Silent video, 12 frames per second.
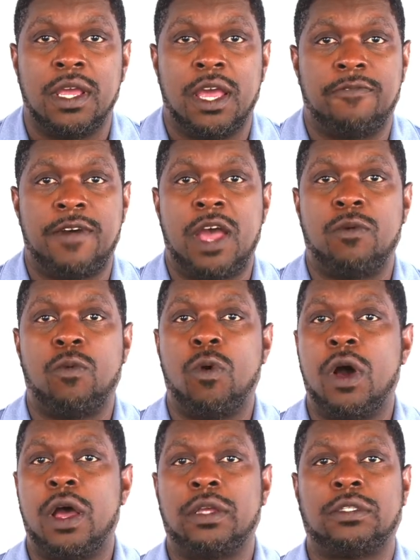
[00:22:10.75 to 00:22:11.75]
If I
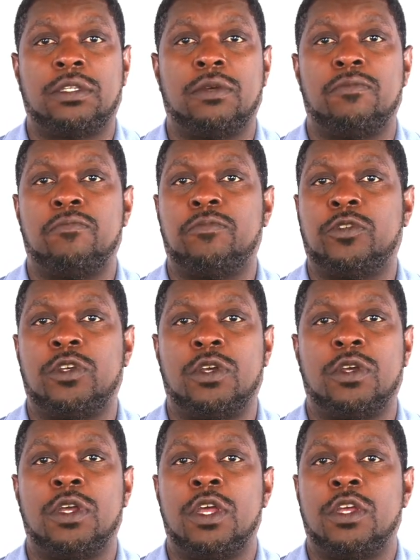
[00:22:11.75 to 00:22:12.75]
want
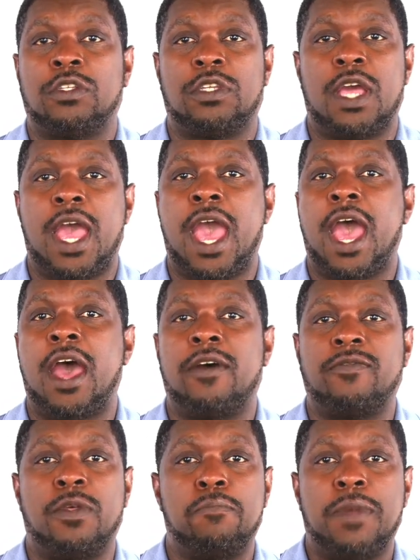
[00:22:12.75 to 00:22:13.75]
to
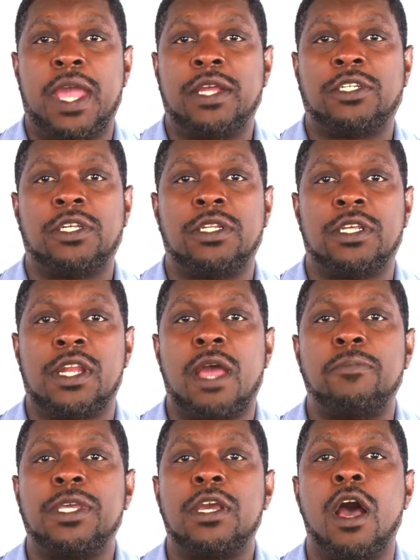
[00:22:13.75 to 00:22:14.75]
have the mansion, then I
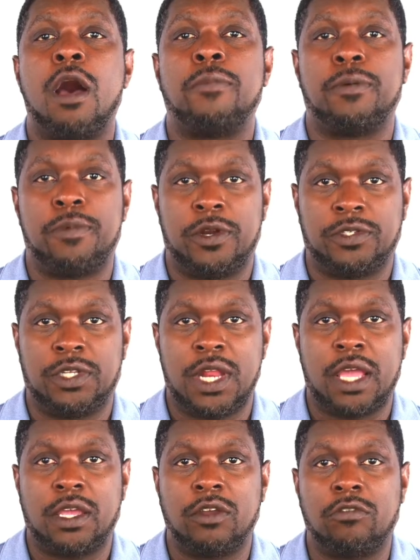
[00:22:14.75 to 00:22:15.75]
become a person
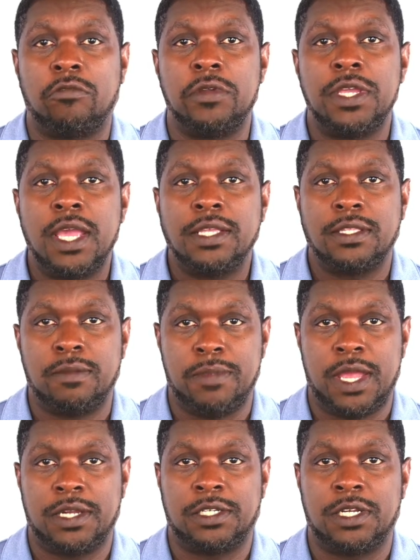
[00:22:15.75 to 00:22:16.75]
that can create the
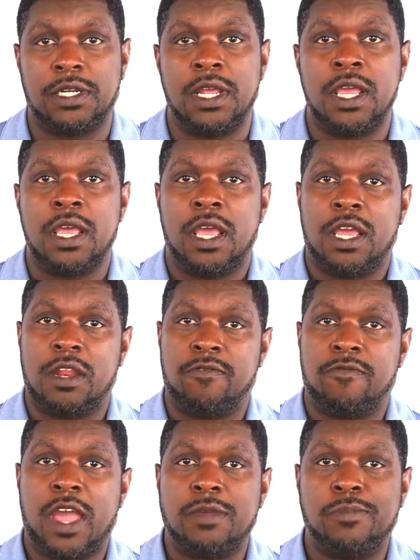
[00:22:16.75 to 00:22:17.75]
mansion and
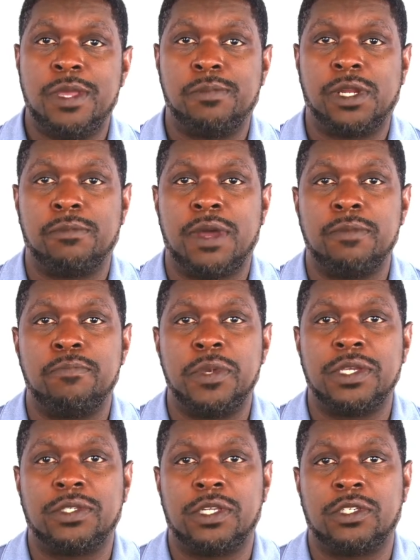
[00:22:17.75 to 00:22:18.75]
invite people in my
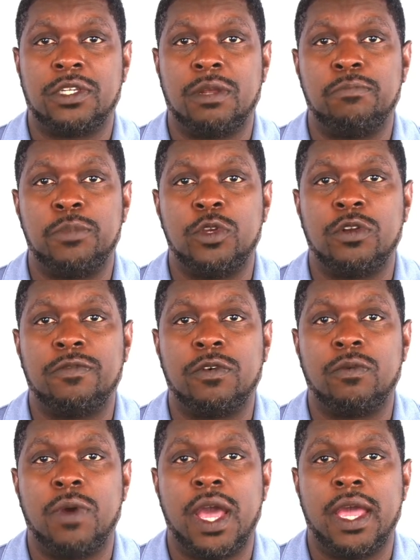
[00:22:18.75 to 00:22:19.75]
business in a
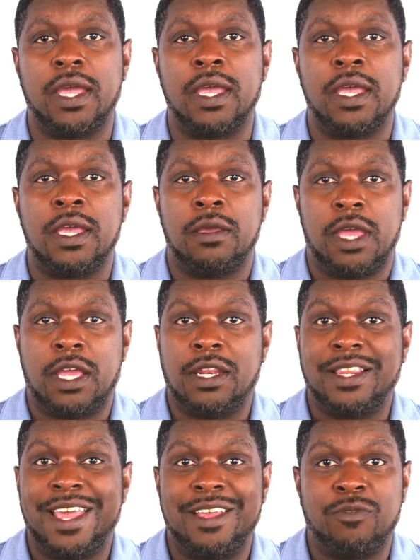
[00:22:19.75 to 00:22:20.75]
beautiful way
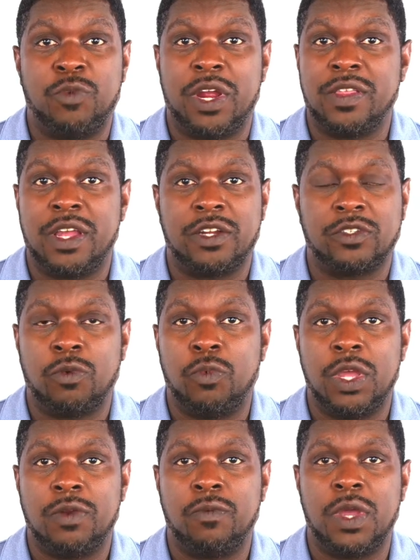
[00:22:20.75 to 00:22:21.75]
and where there's a
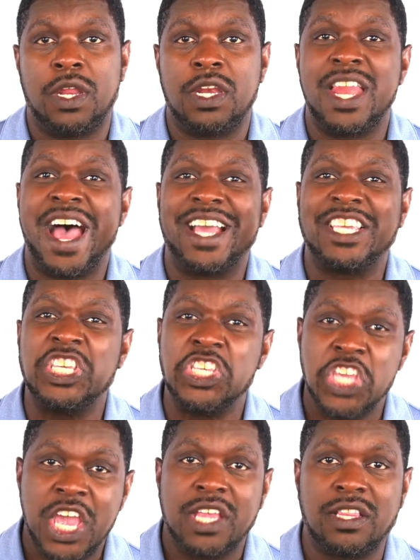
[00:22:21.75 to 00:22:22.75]
win-win, not
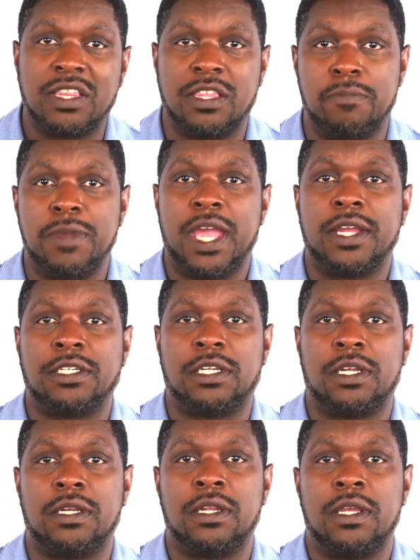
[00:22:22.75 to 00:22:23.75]
get the
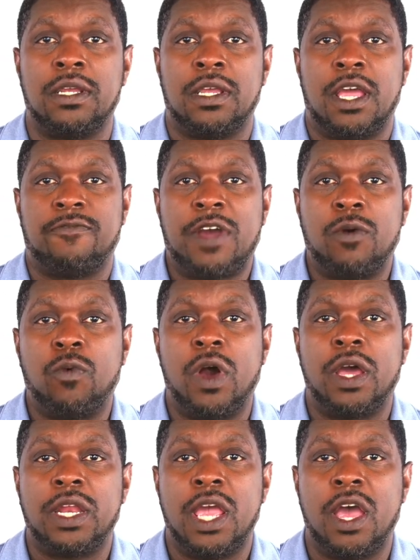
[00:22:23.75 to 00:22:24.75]
mansion. If I
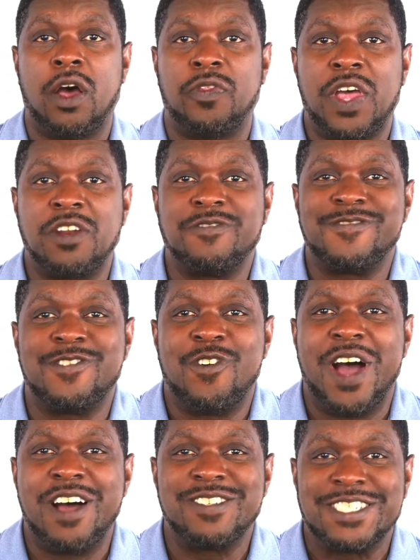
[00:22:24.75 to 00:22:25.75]
want health, I don't go
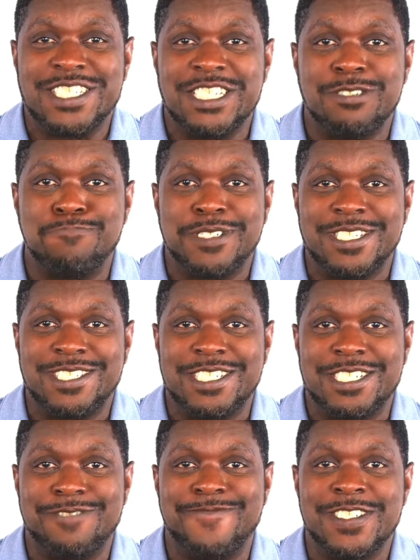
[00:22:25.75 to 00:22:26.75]
out and kill
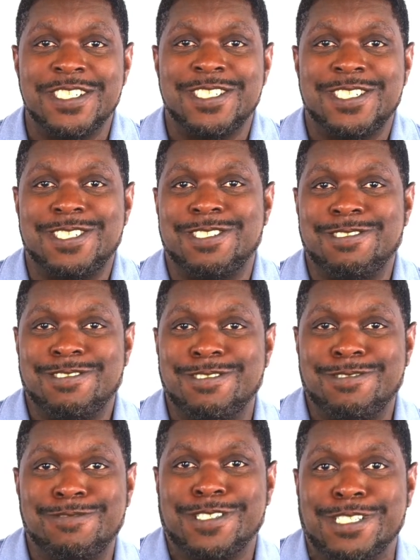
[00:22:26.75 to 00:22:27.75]
myself
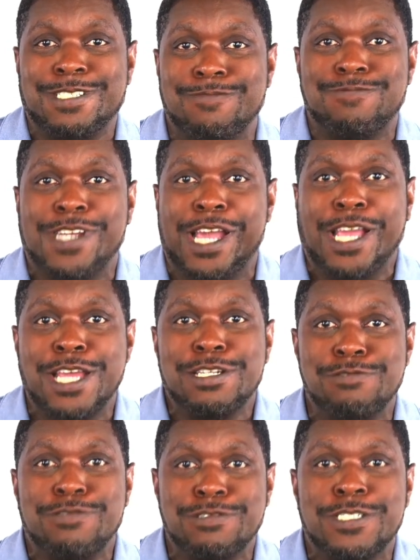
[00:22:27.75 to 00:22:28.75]
and do it this way. I
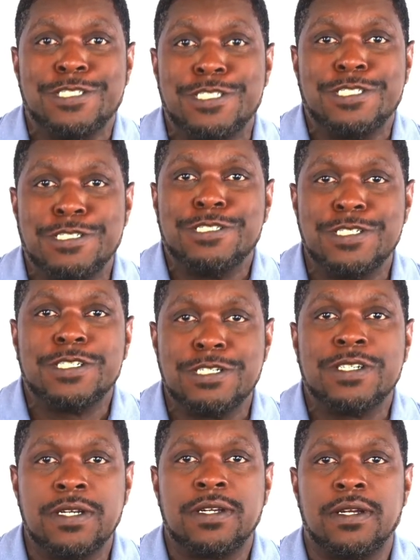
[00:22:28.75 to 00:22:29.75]
gotta,
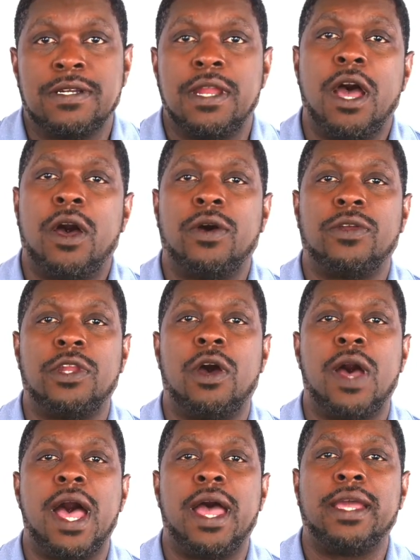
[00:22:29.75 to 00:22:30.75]

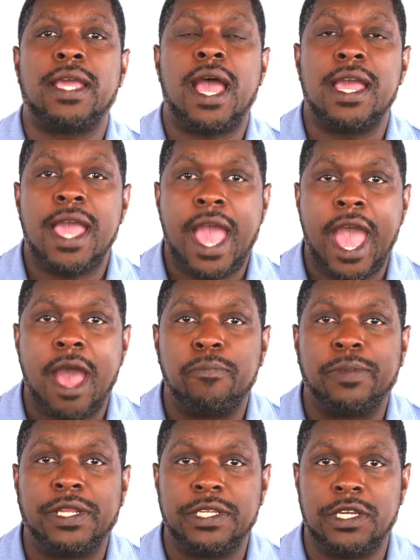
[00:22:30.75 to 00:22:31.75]
No, I
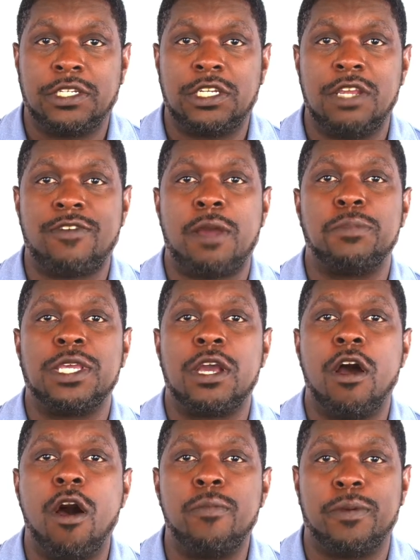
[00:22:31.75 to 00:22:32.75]
happily achieve. I
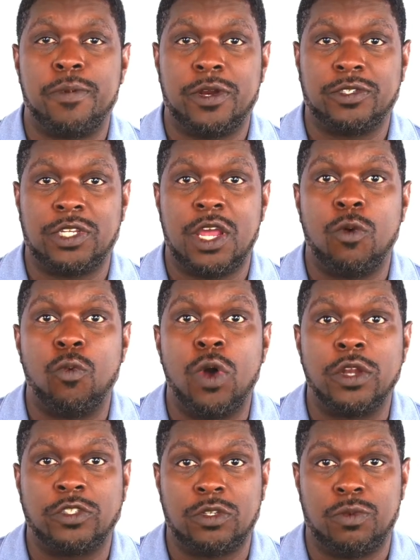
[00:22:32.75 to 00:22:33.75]
become a person that
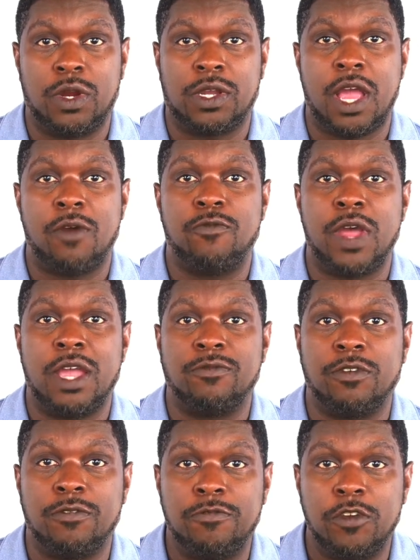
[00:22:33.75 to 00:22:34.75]
wants to work out, find
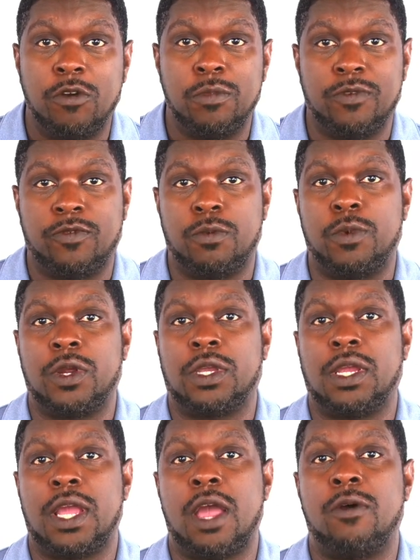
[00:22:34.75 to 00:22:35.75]
fulfillment from
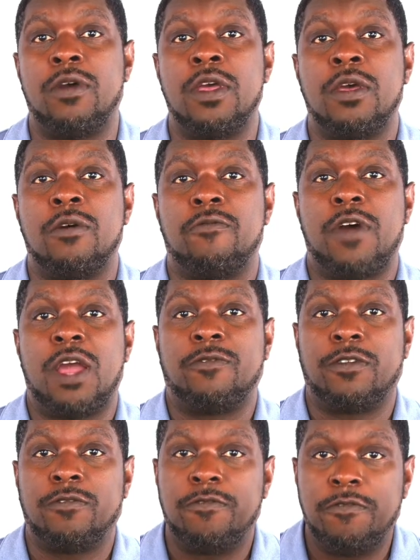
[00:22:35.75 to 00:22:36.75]
working out, find
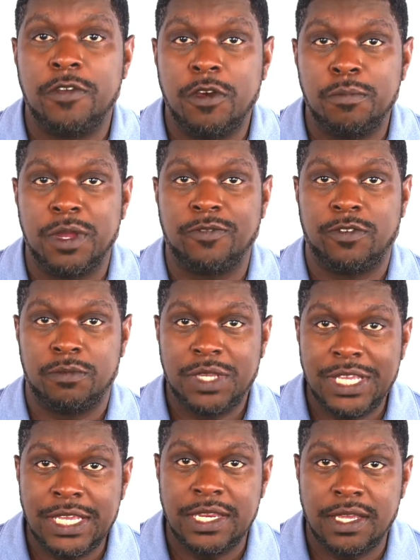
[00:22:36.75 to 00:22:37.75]
fulfillment from
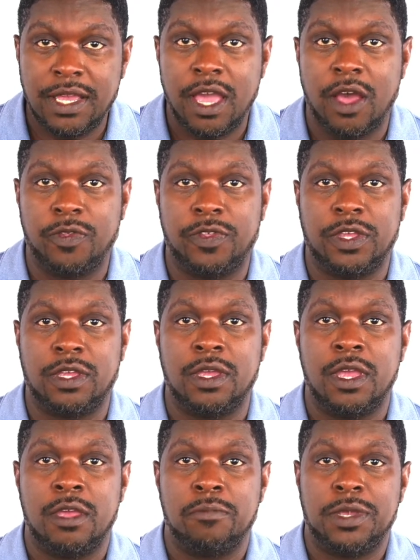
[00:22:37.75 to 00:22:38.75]
eating healthy,
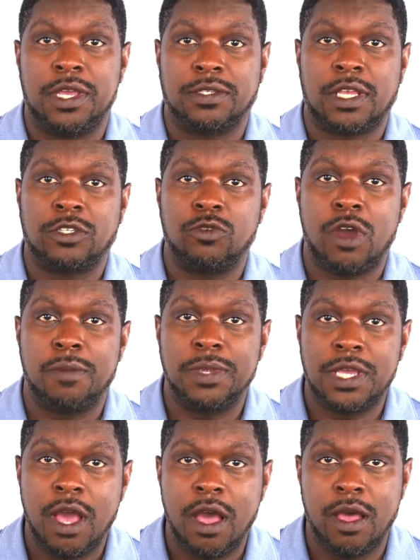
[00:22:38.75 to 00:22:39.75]
because that's who I
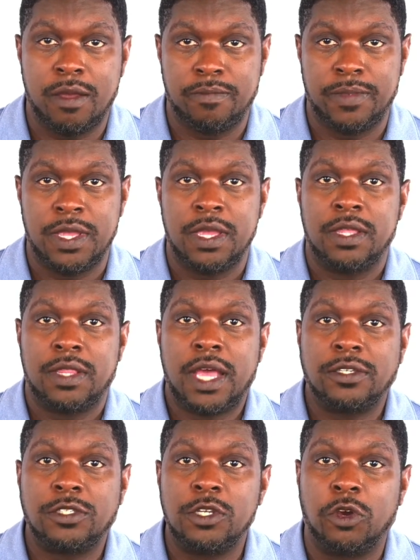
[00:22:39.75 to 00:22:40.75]
become.
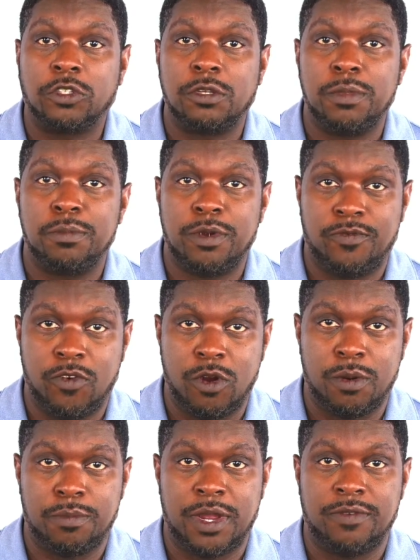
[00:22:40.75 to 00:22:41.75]
That's the ultimate
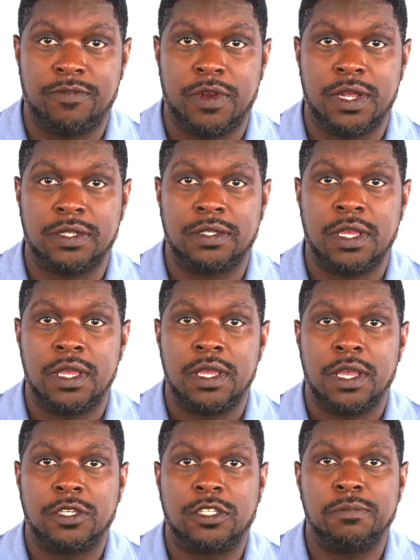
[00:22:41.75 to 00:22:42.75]
performer, my friends,
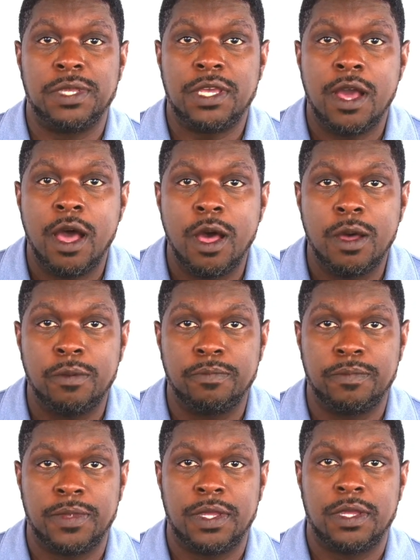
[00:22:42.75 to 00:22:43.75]
is to
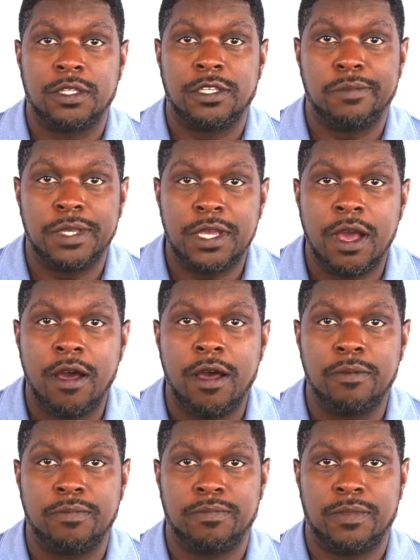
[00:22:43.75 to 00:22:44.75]
become
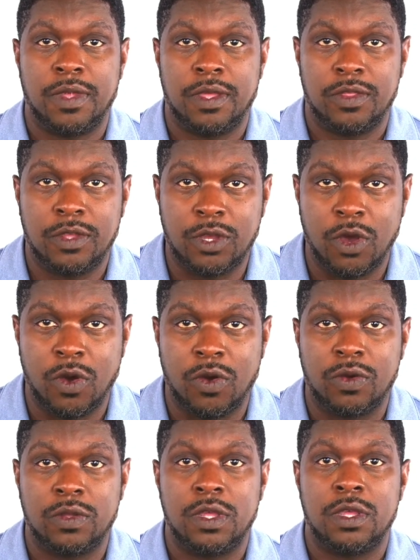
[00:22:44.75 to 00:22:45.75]
the
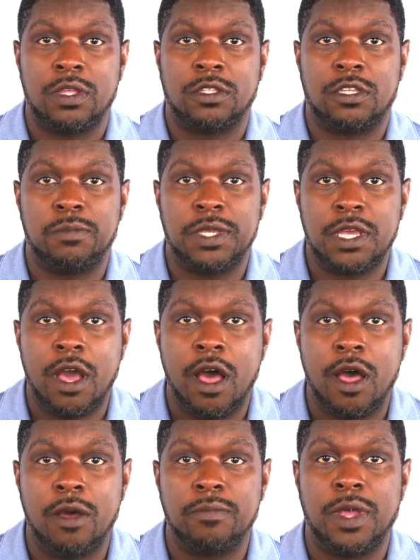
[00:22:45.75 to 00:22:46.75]
goal, to
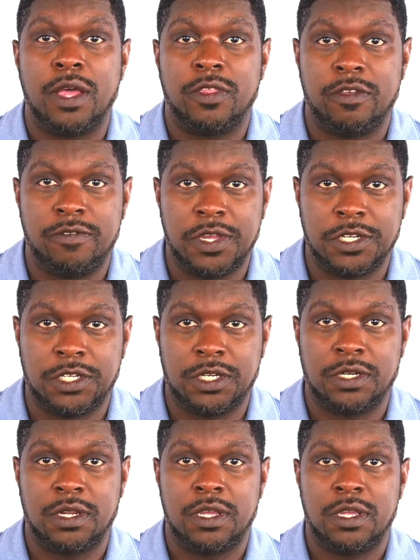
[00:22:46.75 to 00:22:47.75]
become the vision.